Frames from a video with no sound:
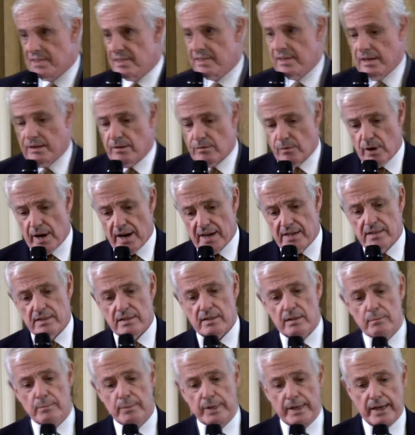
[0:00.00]
said right at
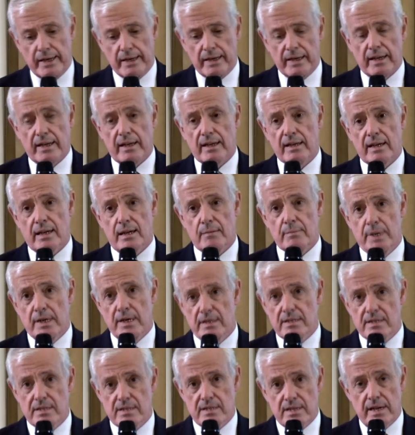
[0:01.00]
the beginning, and I'm
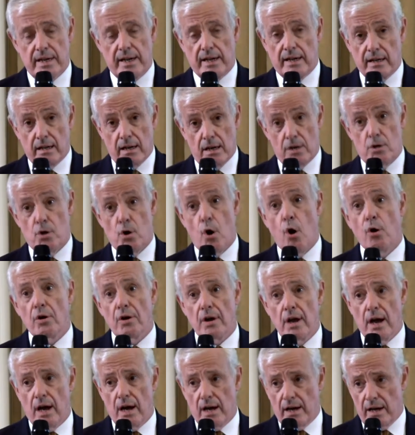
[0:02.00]
going to take a
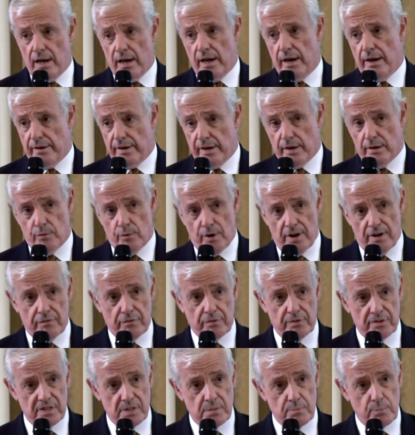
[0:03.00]
non-Hungarian
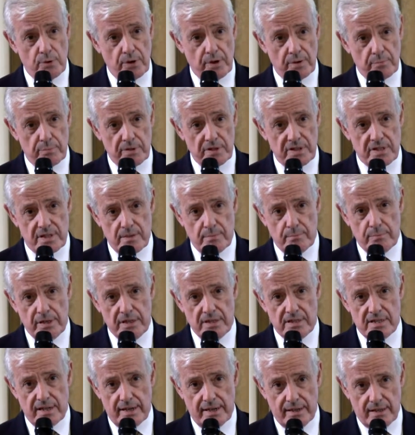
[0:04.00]
reference point, but simply
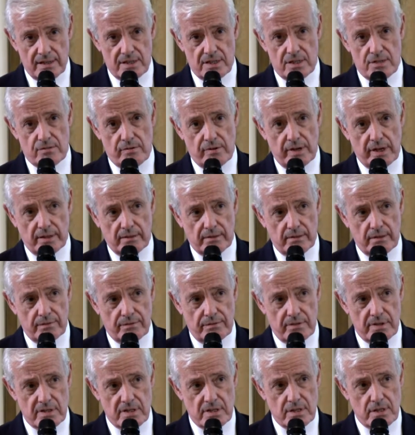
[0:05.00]
to illustrate
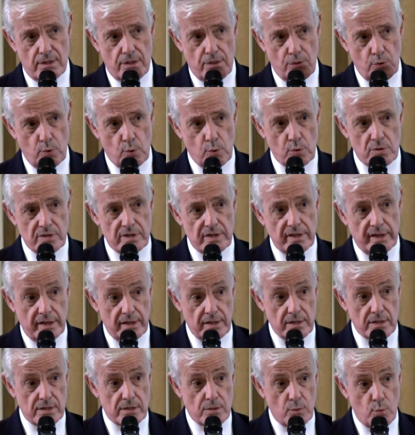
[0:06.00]
that this thought
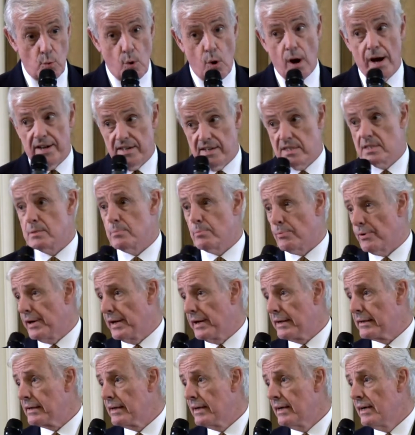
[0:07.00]
is
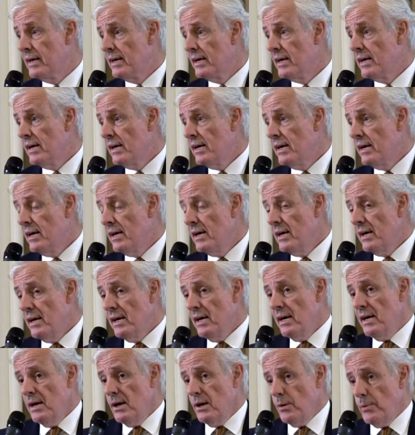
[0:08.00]
widespread.
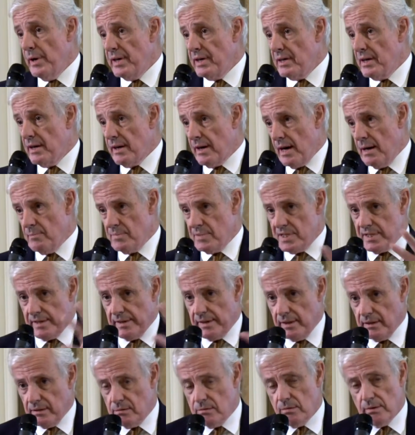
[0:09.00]
When
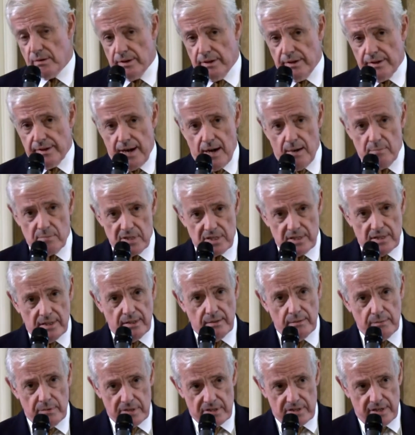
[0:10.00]
Gramsci, Antonio
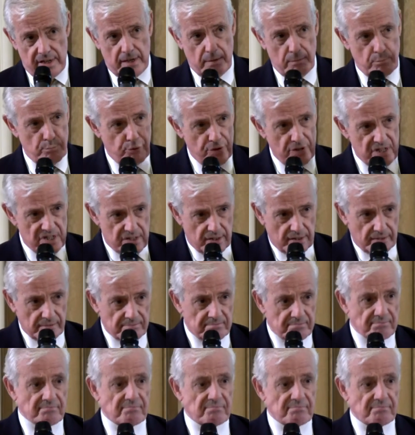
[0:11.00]
Gramsci, was in prison